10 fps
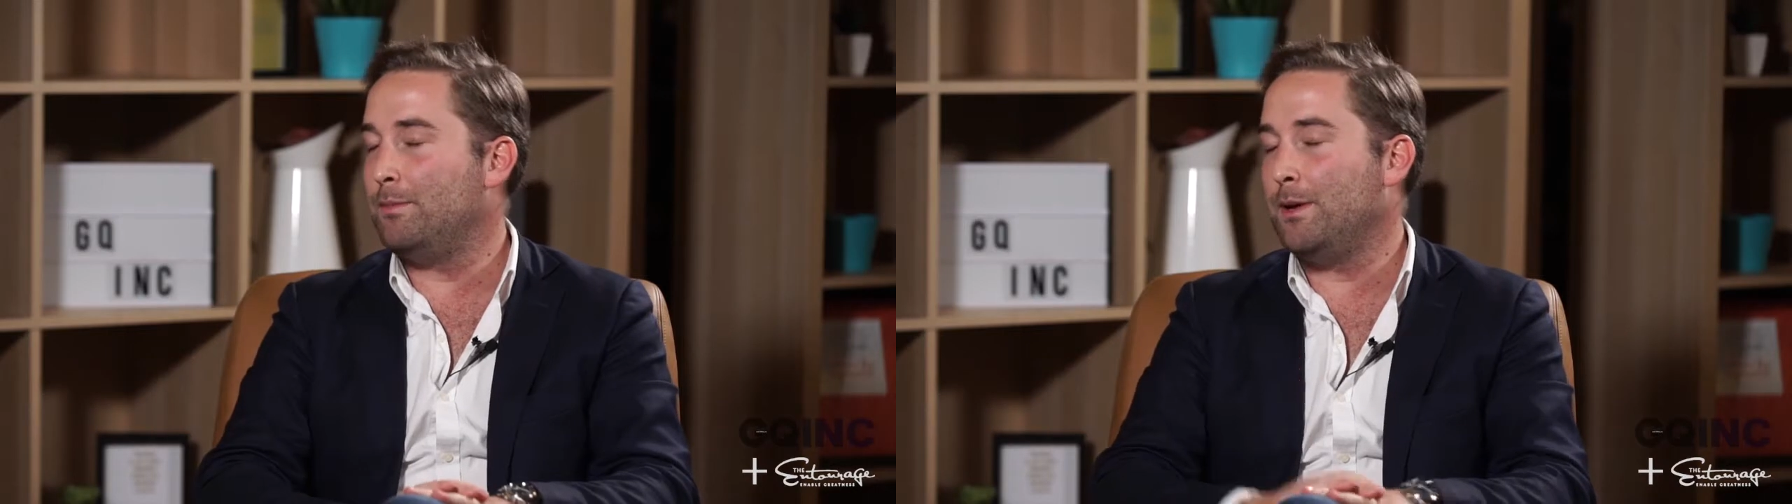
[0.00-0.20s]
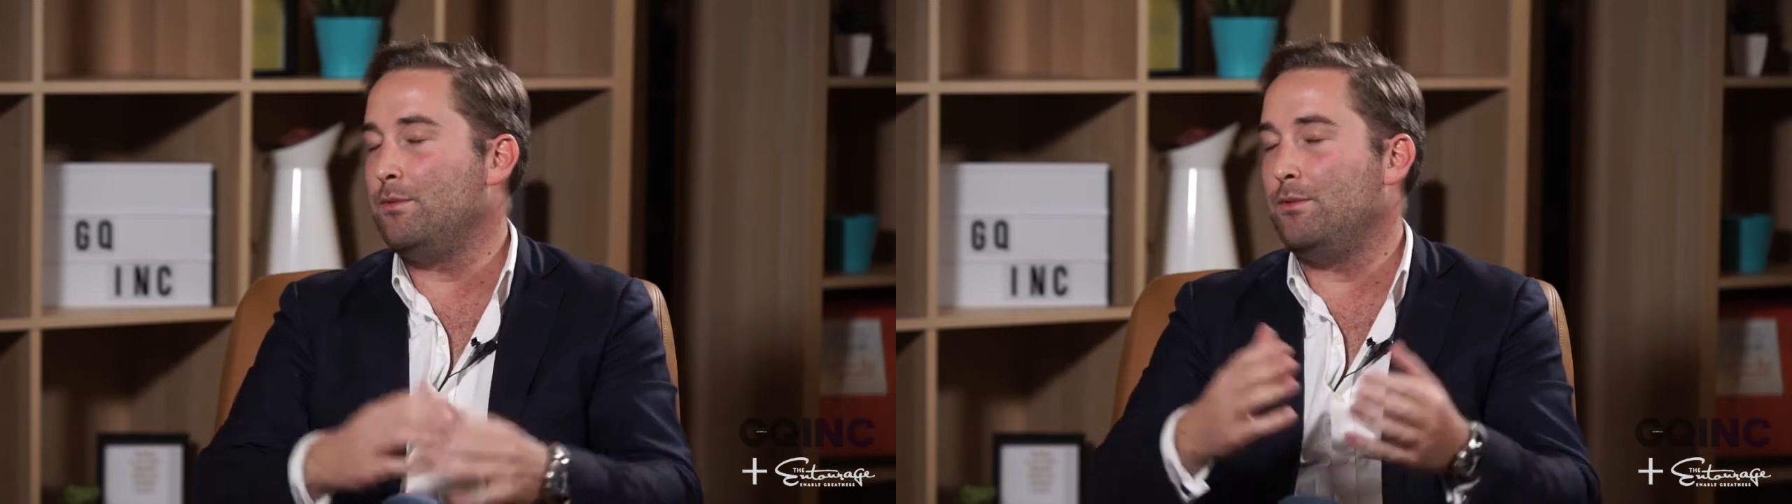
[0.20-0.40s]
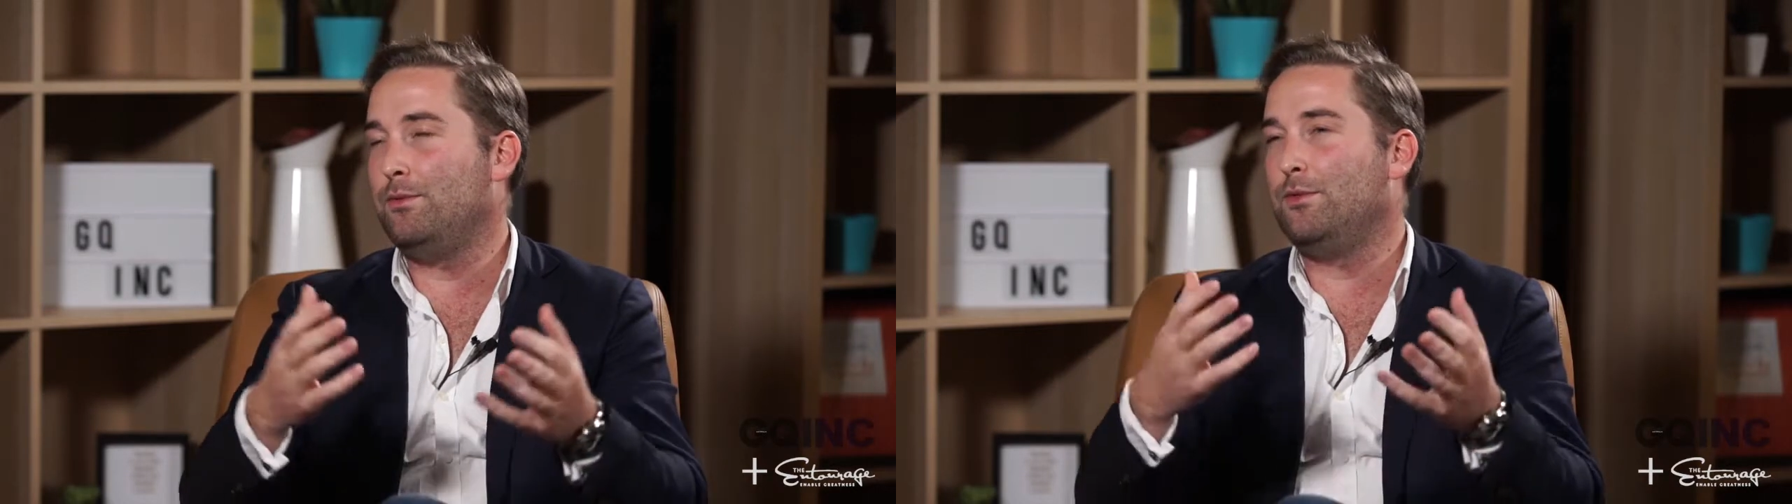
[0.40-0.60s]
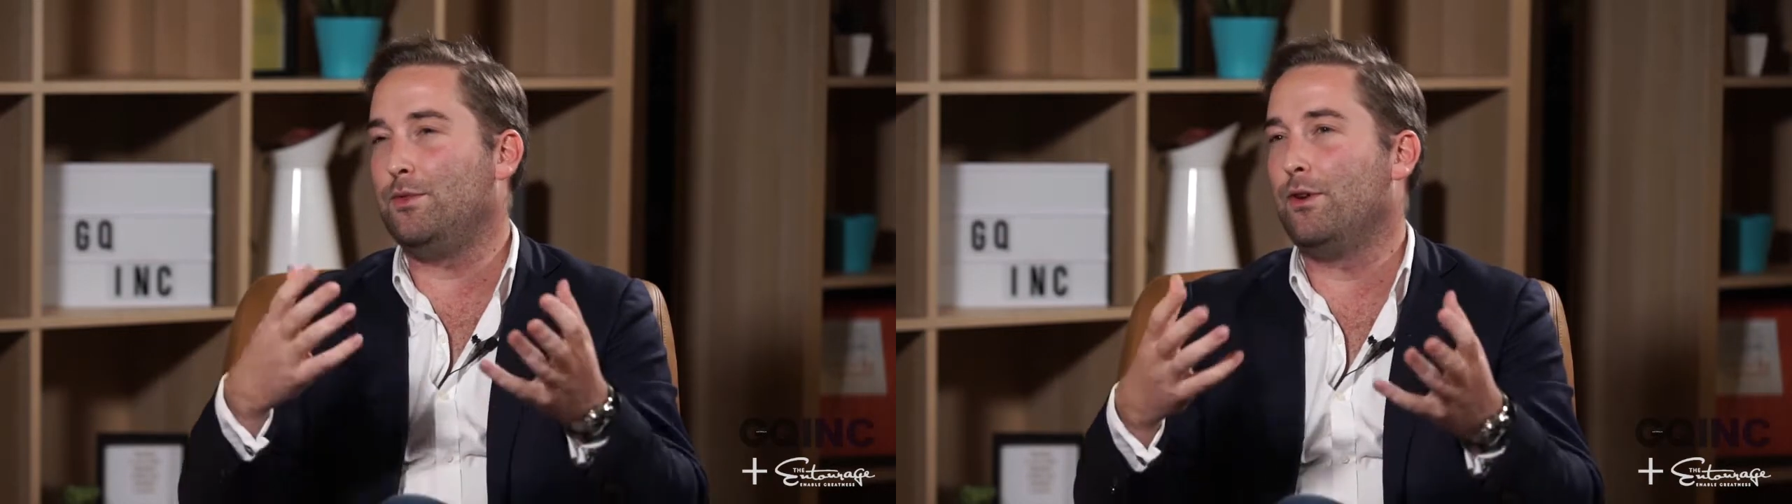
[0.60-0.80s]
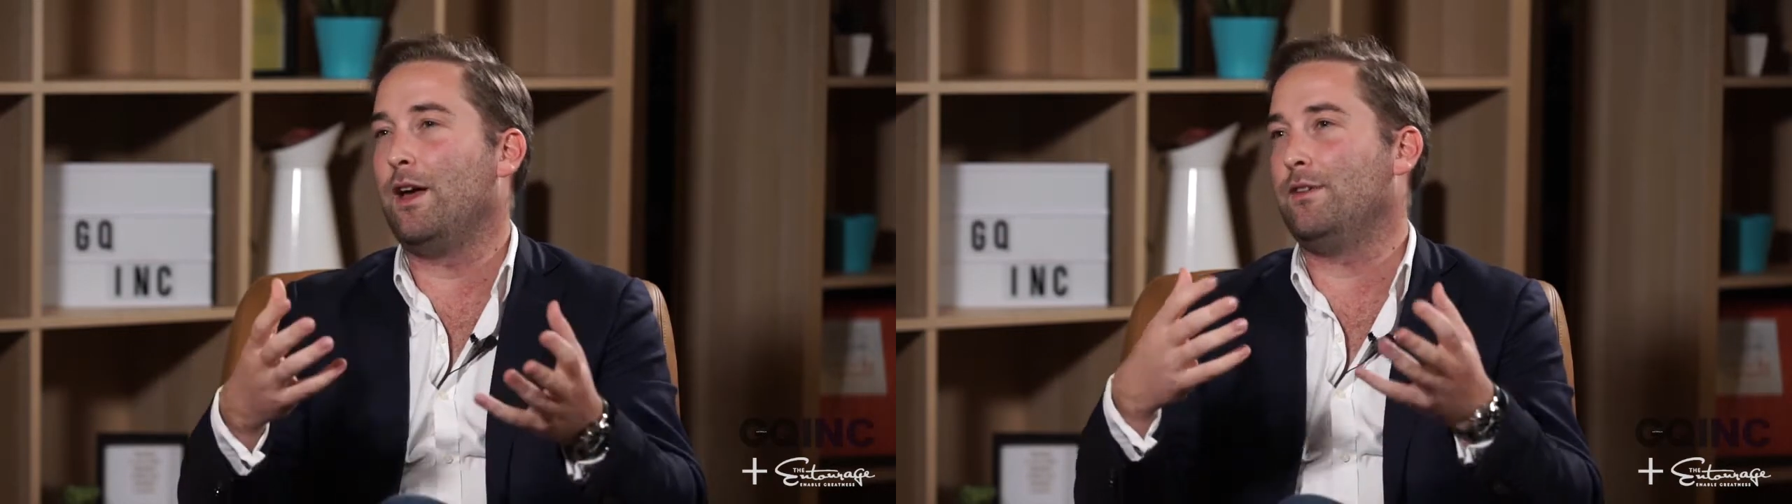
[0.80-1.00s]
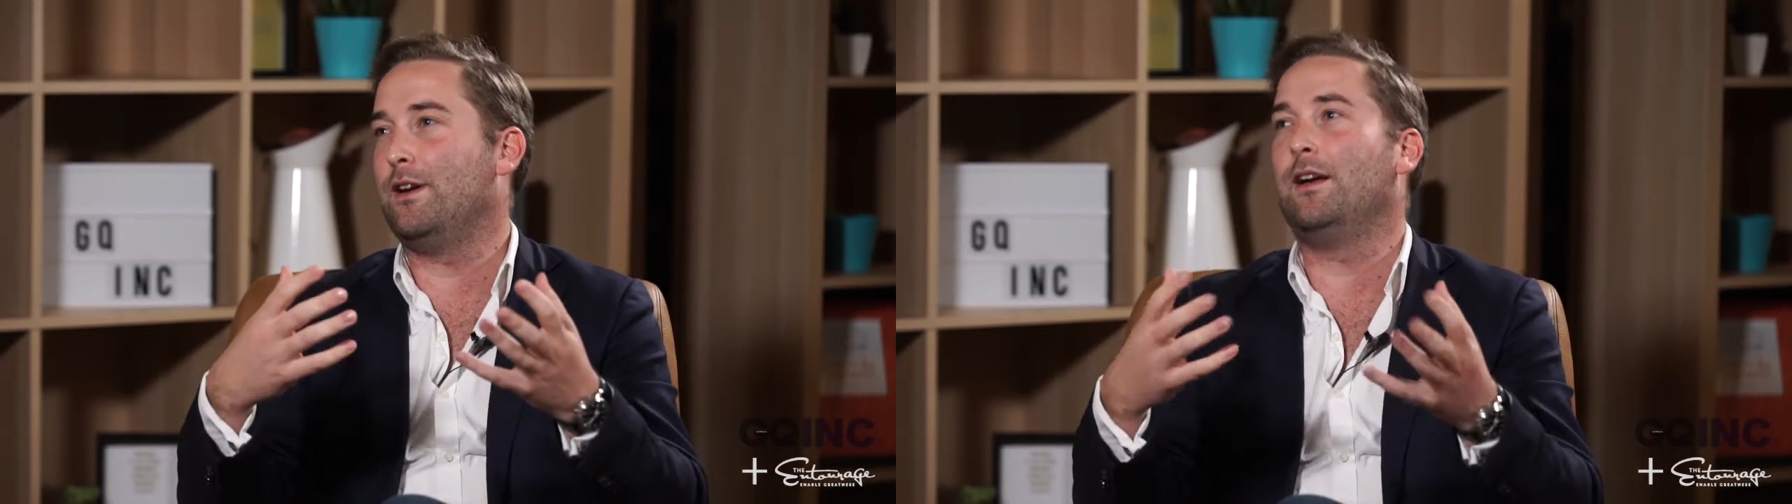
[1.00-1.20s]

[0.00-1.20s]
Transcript: People don't have